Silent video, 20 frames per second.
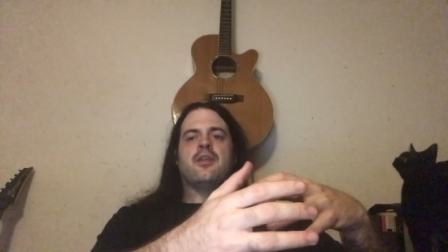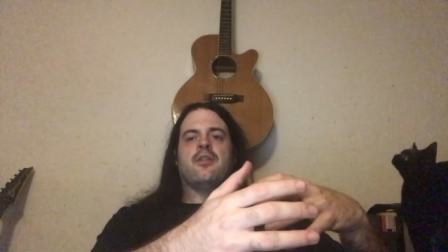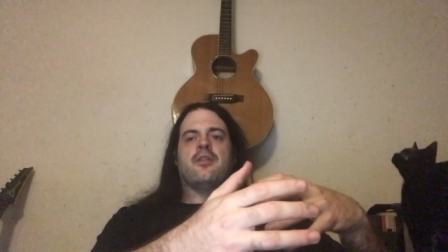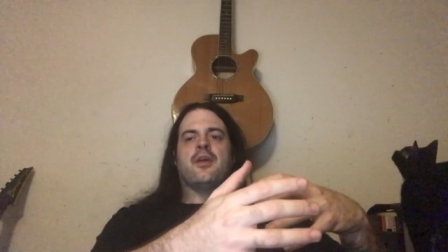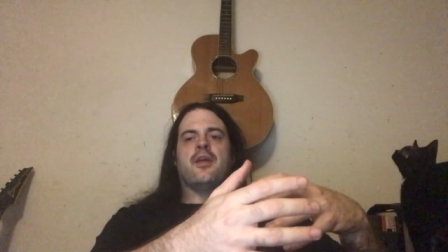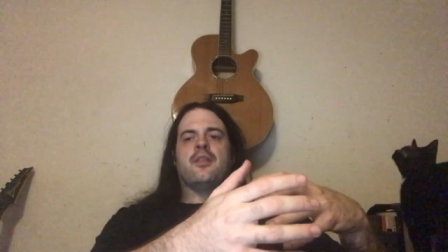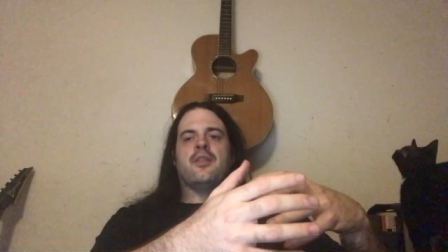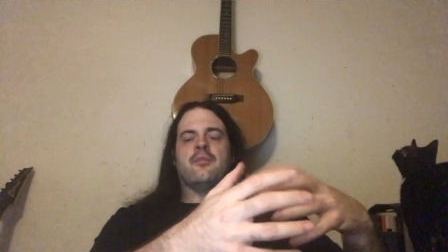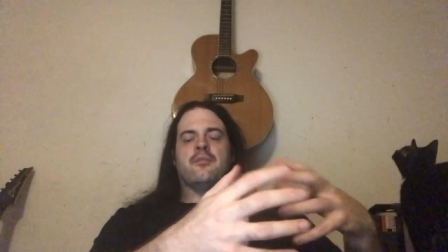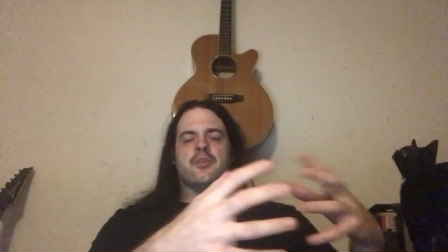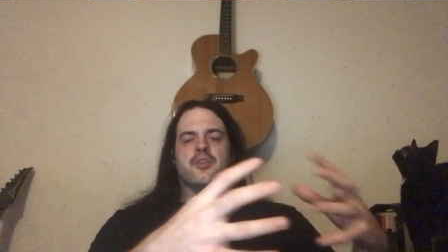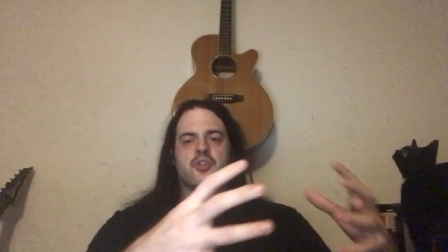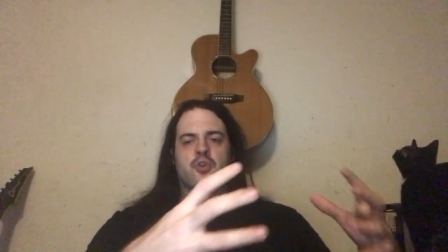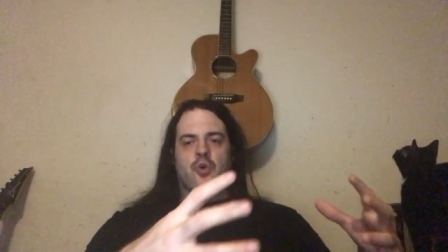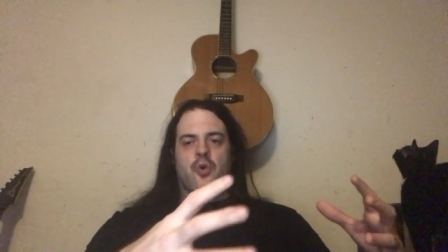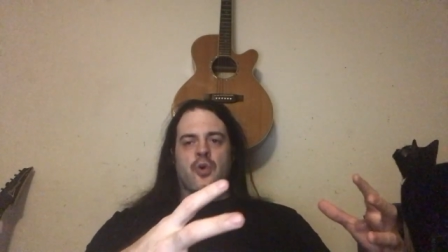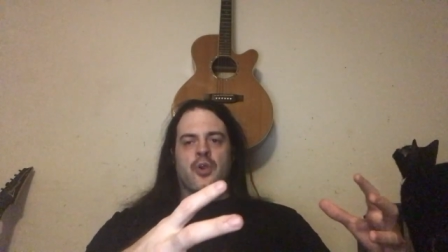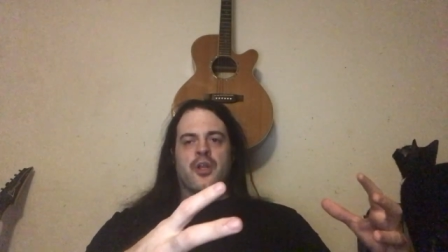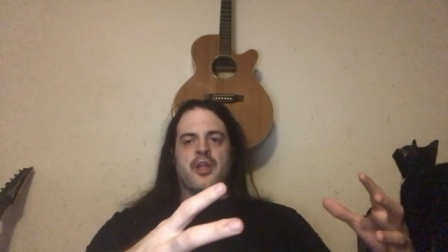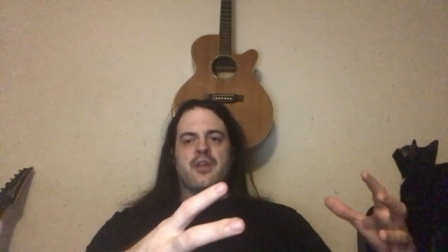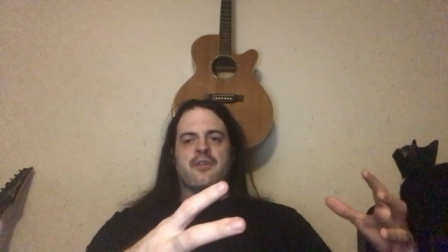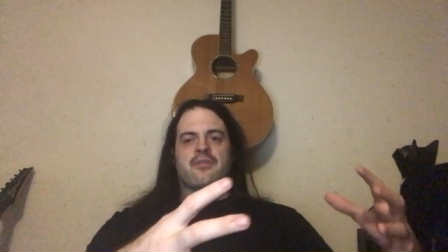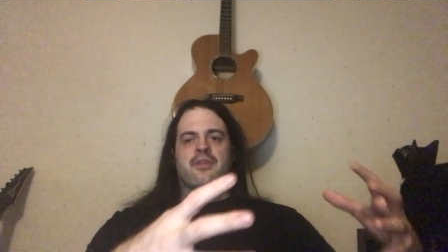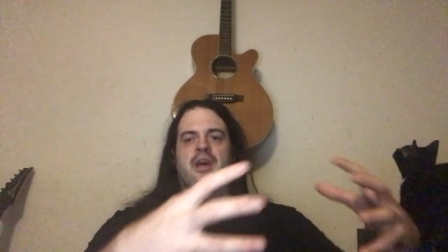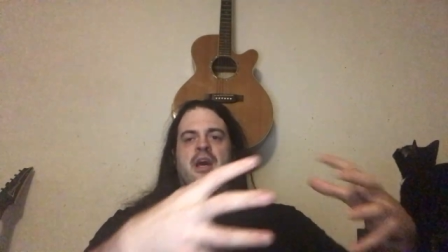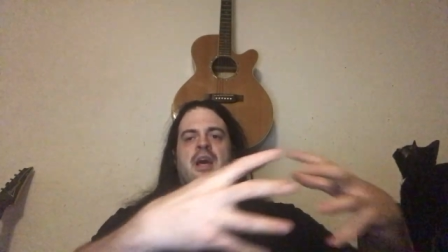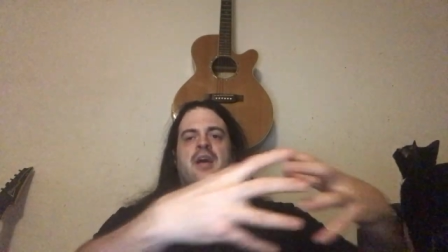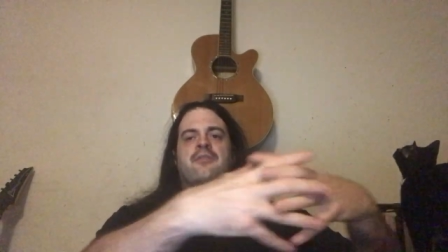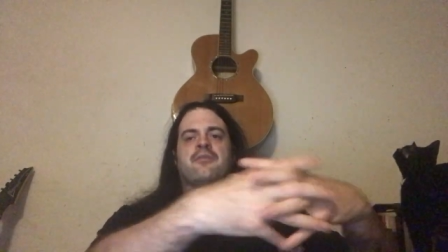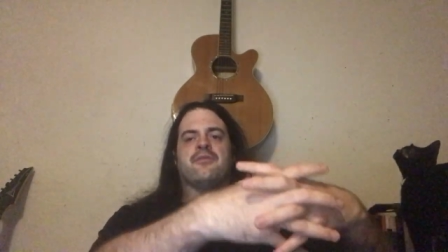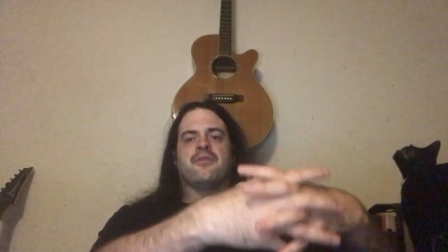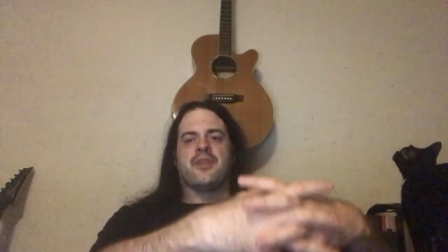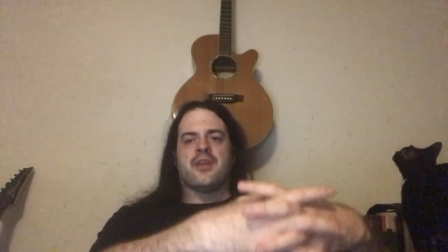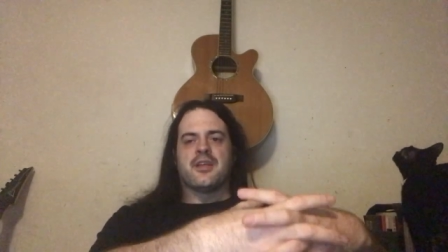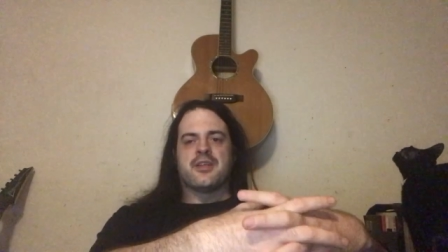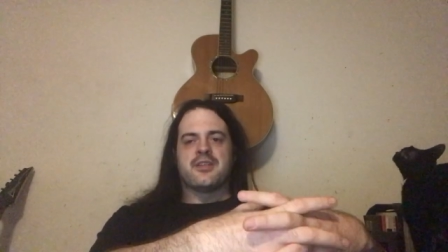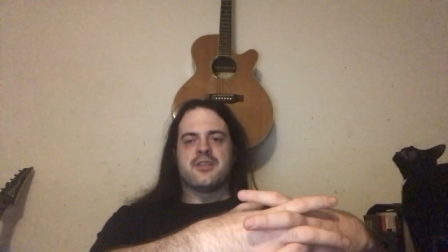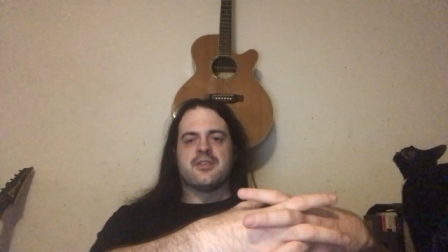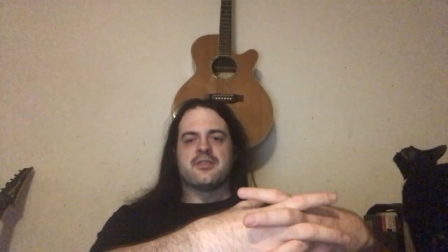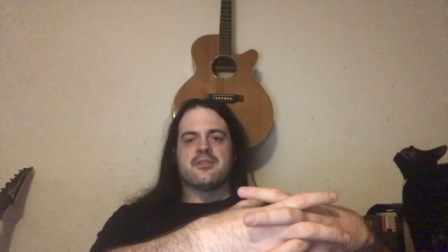then the majority of
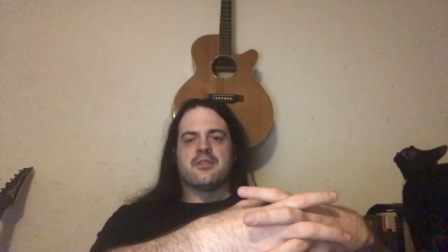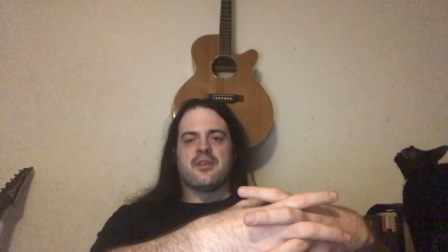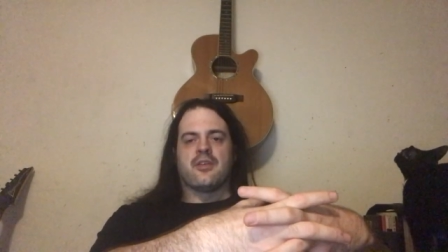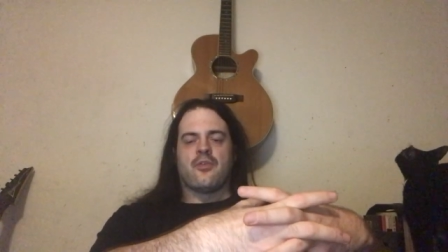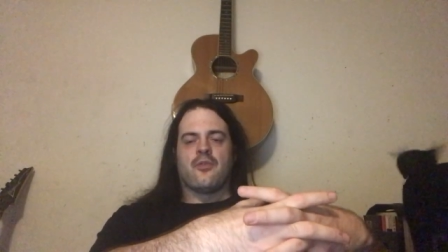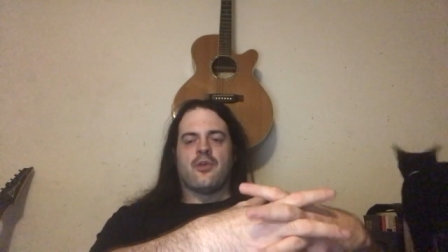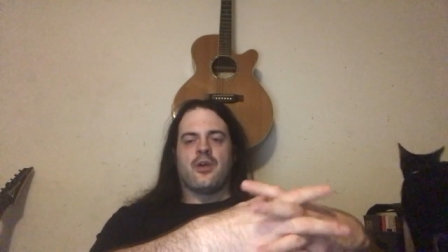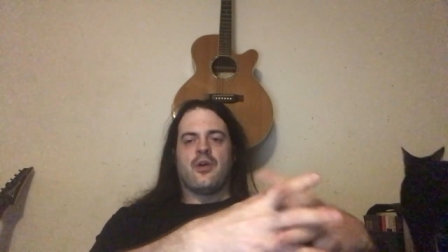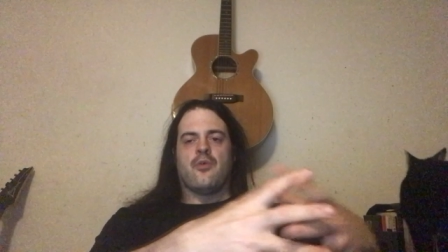conflicts that ar-